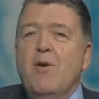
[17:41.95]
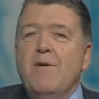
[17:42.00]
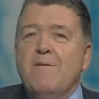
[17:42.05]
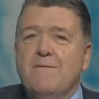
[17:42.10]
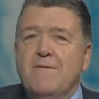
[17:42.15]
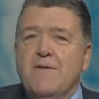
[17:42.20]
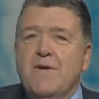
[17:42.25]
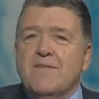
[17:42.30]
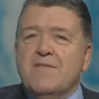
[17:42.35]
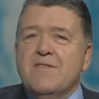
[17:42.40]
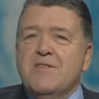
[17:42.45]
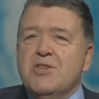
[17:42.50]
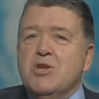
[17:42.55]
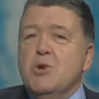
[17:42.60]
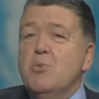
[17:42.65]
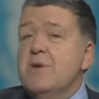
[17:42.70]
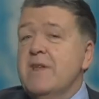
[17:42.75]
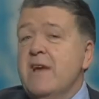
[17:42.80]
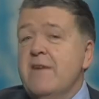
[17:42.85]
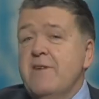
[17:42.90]
at first and
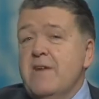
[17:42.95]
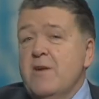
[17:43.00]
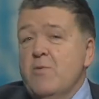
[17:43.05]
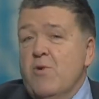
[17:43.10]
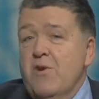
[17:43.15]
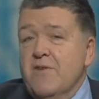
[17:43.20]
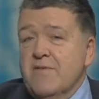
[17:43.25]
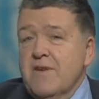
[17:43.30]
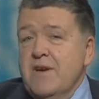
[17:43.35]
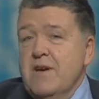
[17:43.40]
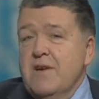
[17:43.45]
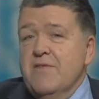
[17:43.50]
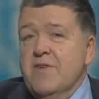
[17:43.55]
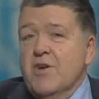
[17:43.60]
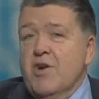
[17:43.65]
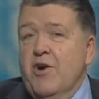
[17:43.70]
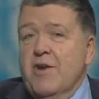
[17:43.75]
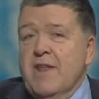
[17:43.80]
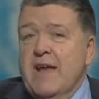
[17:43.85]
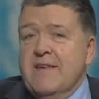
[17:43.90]
do whatever it was
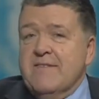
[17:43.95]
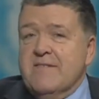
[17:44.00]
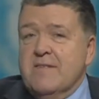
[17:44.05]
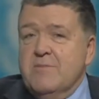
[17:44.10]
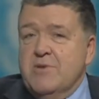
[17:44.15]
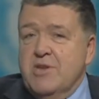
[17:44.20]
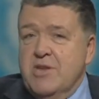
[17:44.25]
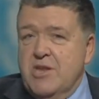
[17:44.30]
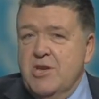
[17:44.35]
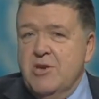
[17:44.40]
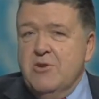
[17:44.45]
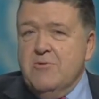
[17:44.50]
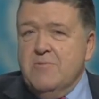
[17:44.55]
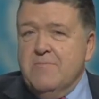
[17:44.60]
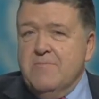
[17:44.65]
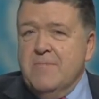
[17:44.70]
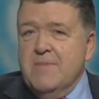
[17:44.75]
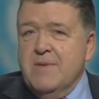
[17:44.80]
that God asked them to do.